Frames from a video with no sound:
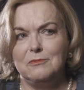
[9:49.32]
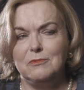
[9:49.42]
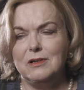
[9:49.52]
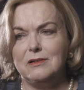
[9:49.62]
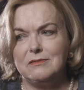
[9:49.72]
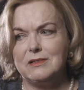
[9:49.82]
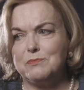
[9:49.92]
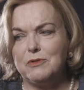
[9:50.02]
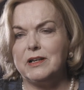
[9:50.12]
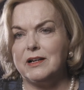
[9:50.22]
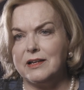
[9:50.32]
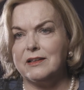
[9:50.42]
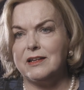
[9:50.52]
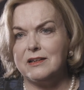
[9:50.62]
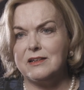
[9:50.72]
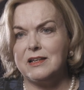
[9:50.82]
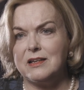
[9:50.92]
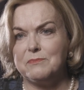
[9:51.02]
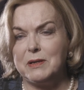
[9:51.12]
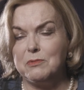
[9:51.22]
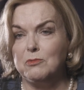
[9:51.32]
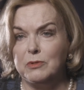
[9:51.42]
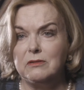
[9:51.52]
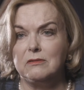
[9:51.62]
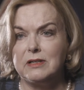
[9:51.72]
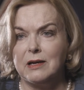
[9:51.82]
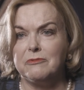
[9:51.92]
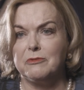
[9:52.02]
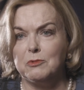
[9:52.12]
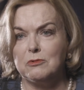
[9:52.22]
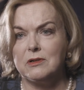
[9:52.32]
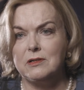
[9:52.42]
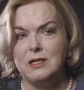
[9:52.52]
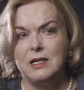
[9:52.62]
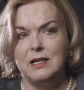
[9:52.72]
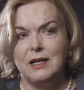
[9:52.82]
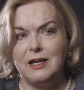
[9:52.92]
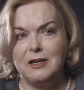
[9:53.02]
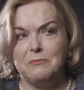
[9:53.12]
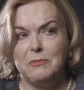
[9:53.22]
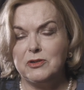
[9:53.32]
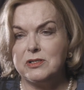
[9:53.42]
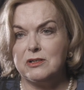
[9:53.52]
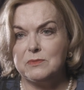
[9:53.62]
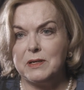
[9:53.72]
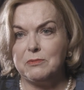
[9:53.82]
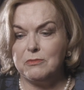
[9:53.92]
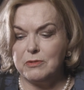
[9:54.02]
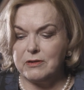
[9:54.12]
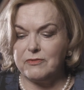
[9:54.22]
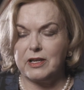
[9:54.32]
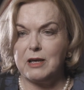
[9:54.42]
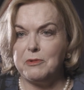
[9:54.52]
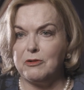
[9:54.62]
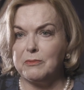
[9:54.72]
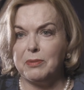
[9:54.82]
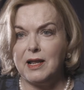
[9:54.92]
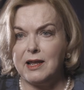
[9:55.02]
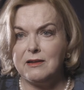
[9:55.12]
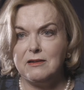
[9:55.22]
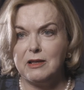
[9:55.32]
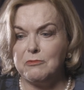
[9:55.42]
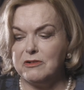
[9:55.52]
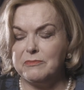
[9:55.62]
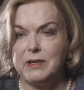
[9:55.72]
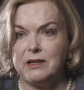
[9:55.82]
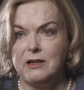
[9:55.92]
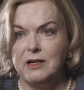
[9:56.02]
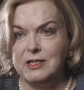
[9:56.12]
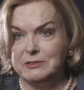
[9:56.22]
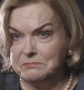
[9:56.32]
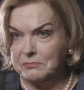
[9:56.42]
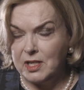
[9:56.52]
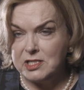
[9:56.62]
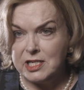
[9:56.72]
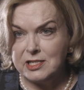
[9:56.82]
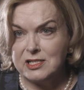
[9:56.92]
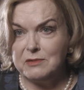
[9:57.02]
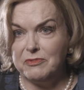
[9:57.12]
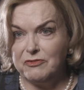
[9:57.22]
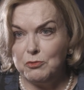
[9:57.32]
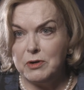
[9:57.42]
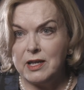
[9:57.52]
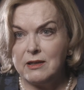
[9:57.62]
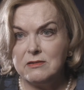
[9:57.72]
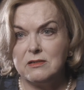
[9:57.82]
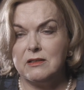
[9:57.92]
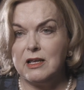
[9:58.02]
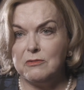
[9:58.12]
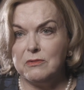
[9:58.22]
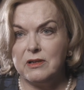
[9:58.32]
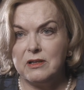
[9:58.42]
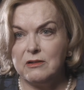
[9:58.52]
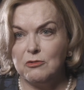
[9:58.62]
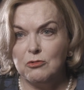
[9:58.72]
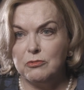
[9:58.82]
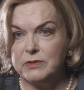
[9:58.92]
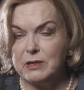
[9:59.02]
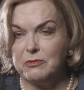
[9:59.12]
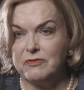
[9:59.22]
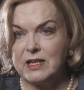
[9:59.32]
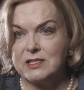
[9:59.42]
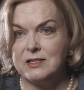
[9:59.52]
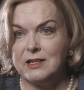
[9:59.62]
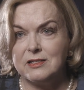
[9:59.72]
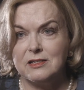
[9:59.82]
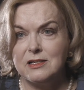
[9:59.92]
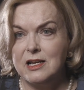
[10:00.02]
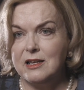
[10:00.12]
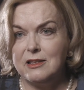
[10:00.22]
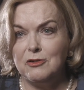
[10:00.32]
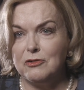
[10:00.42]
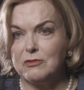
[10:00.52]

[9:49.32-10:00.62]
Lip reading: Well, it's pretty clear that people will come from Auckland. Most of those people, if they're coming on a plane, they will have been tested beforehand, they'll all double vaccinated, they're not